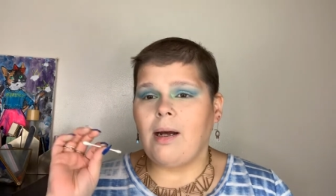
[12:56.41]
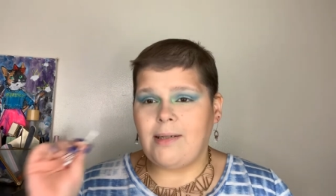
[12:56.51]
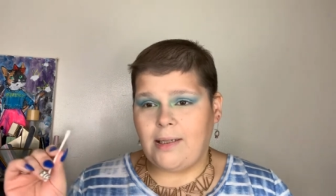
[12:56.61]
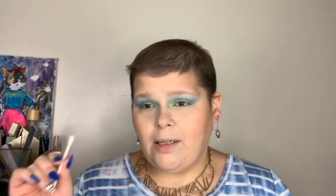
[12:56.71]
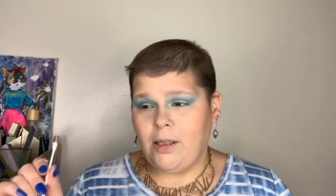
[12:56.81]
I
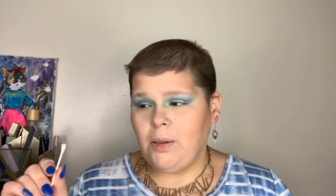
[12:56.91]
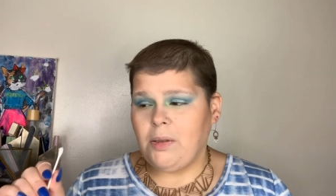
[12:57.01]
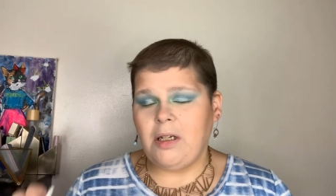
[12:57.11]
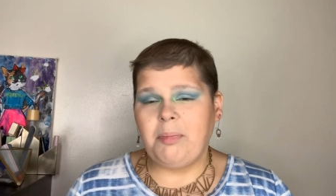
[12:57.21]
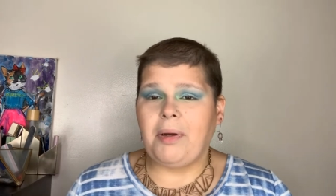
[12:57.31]
take a
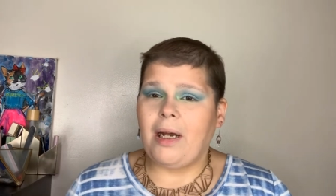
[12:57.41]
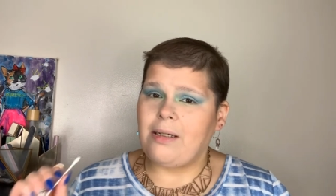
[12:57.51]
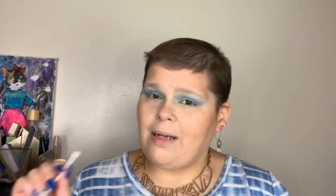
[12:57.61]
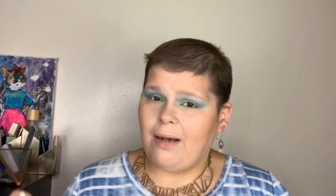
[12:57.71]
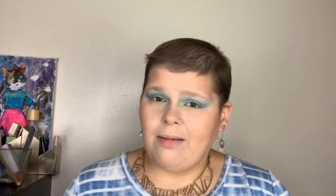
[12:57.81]
q-tip, I
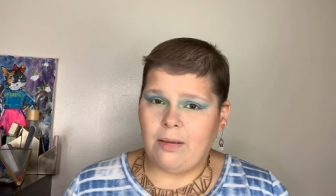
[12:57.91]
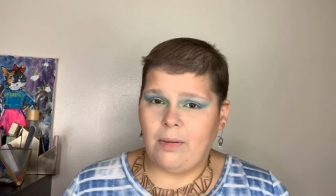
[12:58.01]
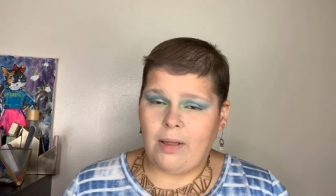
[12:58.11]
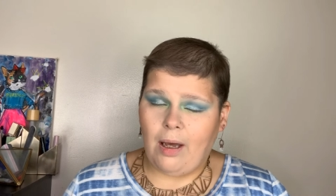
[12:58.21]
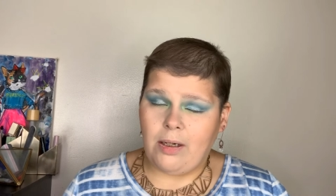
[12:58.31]
douse it
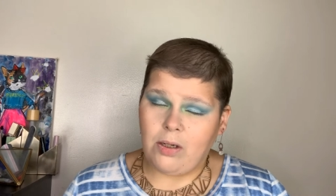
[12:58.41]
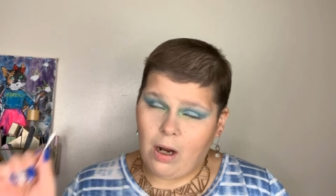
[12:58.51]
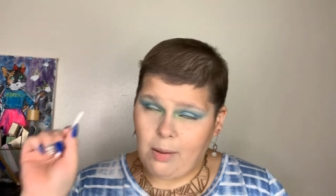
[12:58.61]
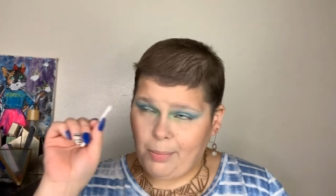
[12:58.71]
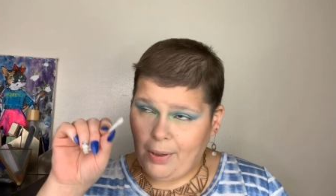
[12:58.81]
with eye
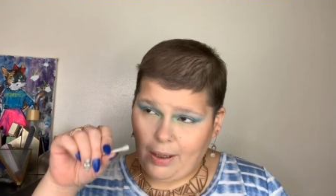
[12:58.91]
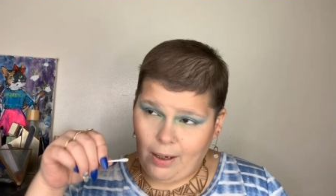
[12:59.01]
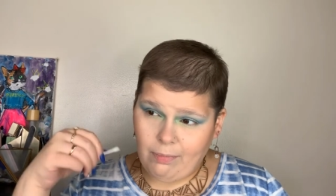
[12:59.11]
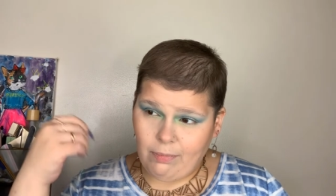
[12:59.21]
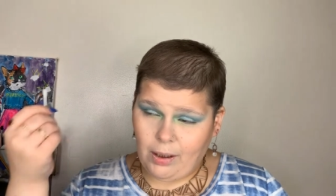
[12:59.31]
drop, and
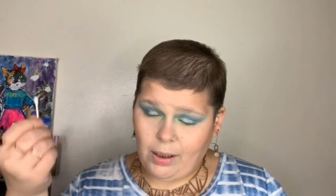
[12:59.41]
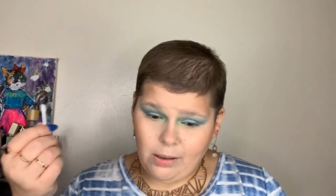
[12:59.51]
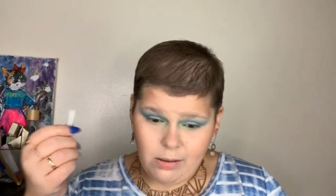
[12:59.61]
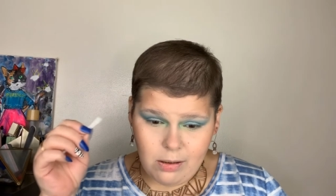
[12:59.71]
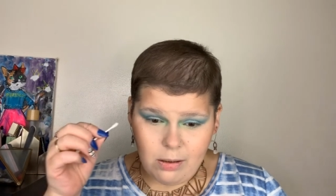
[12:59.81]
I run
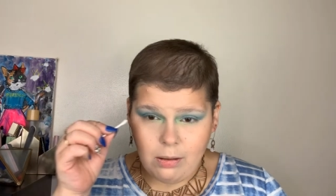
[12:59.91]
it